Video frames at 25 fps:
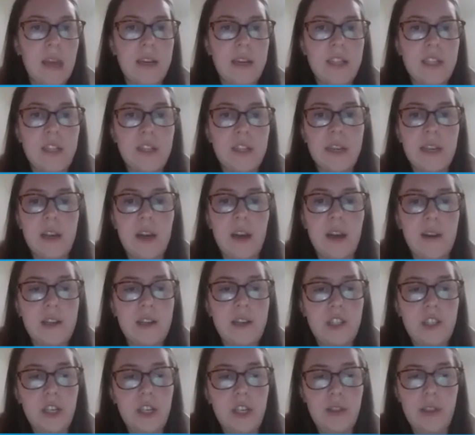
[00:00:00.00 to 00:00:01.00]
I do
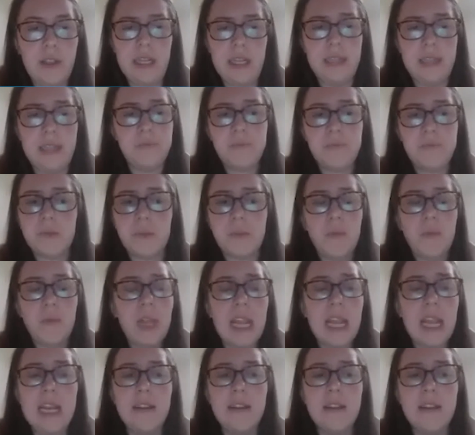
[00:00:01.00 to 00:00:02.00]
encourage you that
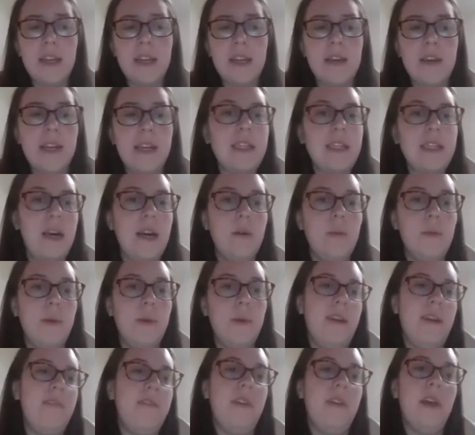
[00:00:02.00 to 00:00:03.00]
anything you need help
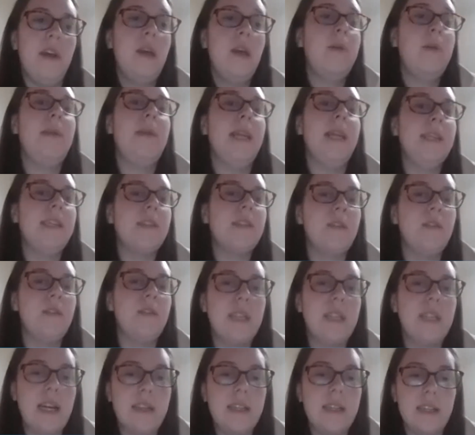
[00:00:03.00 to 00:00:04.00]
with, please
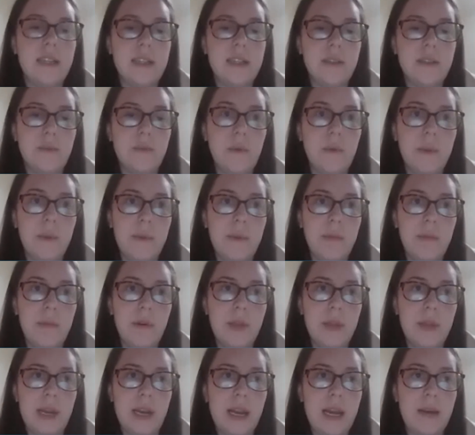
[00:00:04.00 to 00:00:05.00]
contact us and we'll be
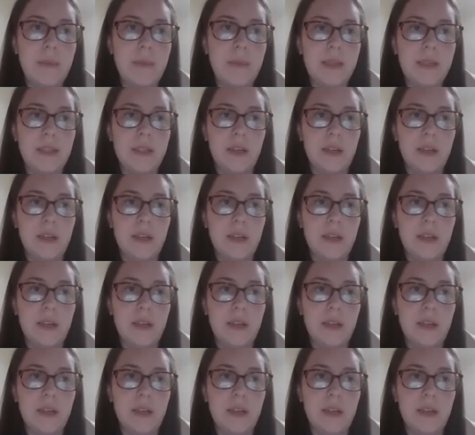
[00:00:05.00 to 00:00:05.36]
more than happy to